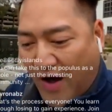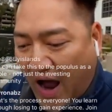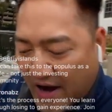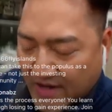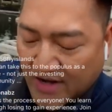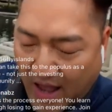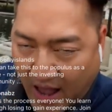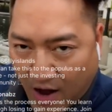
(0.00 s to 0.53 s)

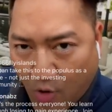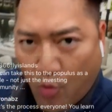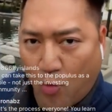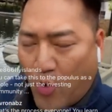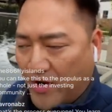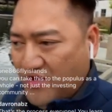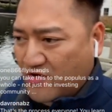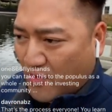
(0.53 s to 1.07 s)
find
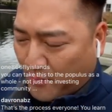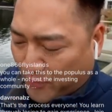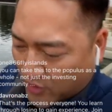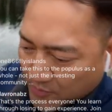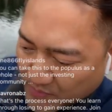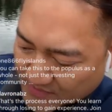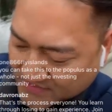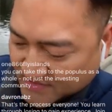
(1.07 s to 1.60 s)
out what your
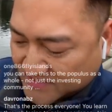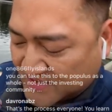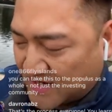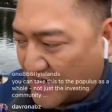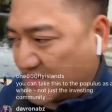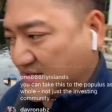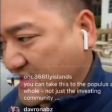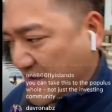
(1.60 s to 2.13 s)
purpose
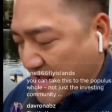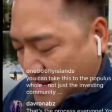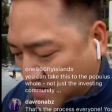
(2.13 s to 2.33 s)
is, guys.